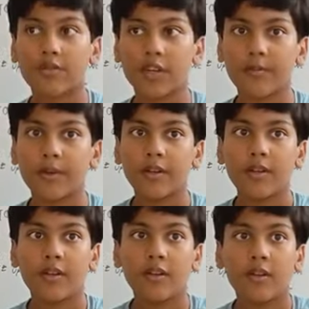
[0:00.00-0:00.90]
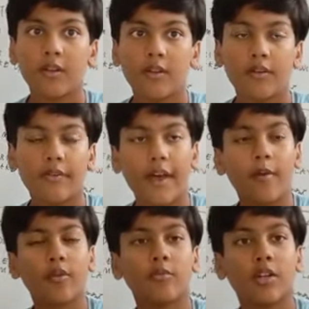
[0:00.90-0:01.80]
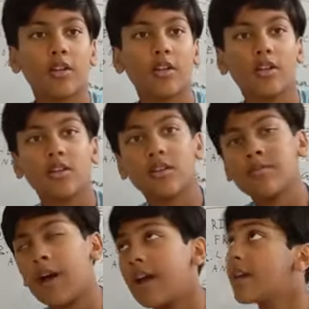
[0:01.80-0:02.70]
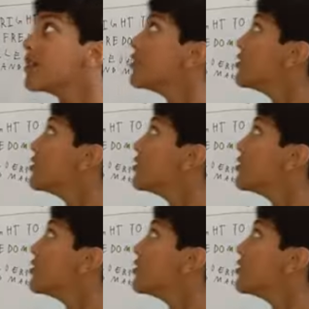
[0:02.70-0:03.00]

cream. That would mean by